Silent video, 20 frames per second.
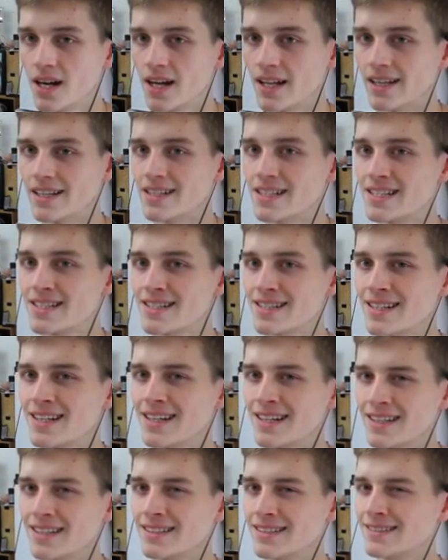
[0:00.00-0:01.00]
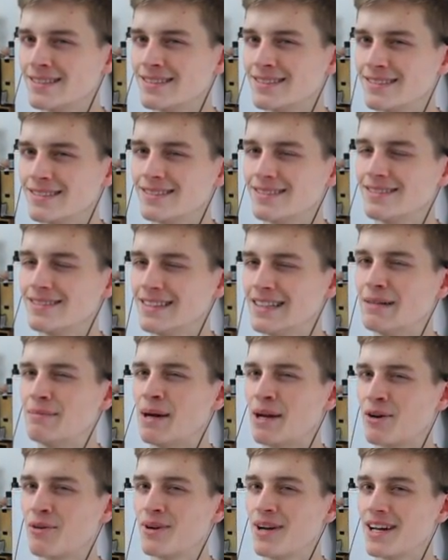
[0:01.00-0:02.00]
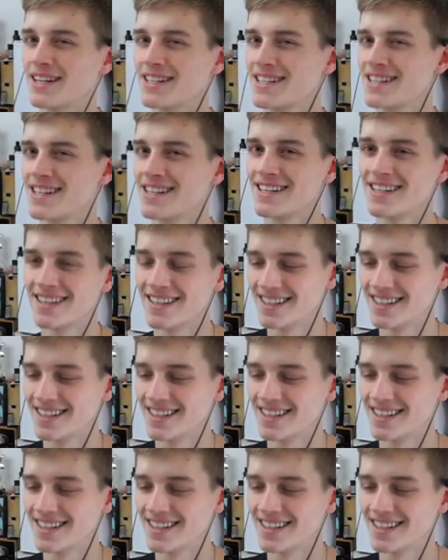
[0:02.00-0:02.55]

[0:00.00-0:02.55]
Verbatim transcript: is, am I correct?